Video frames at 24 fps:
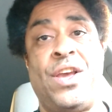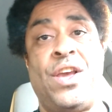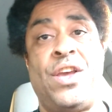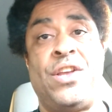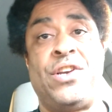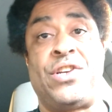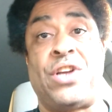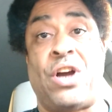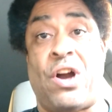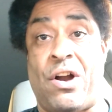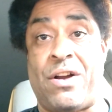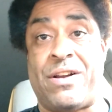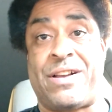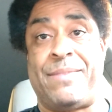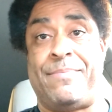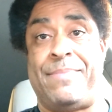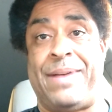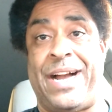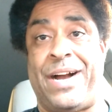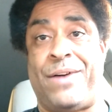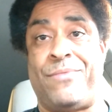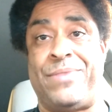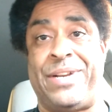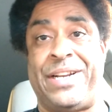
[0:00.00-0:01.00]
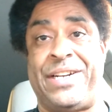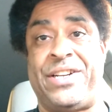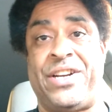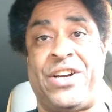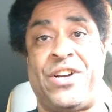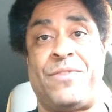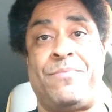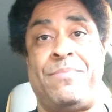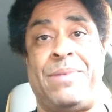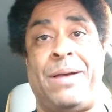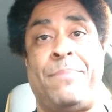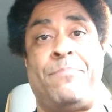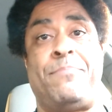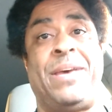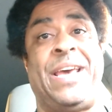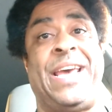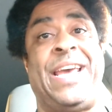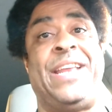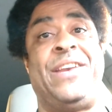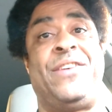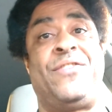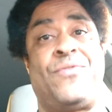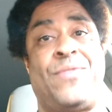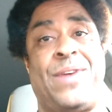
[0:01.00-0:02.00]
talk about when they talk about
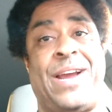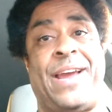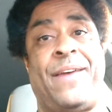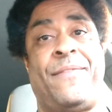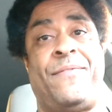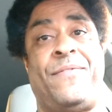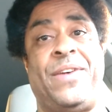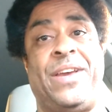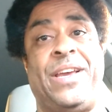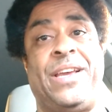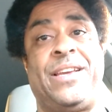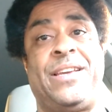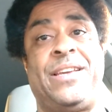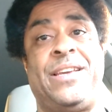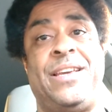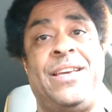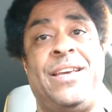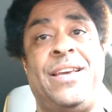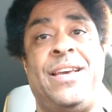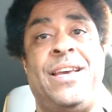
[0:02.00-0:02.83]
paid traffic.